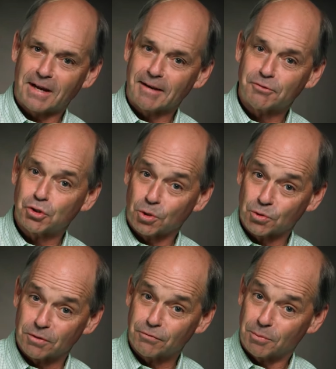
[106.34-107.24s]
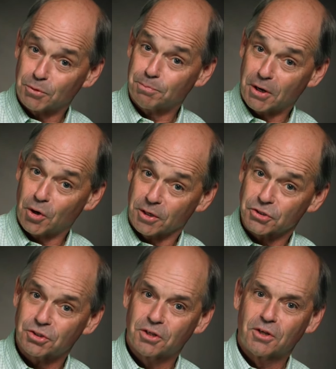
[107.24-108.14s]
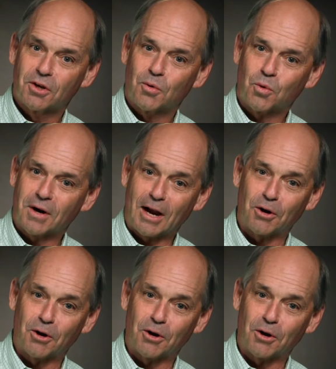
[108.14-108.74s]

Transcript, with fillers: five children from their parish were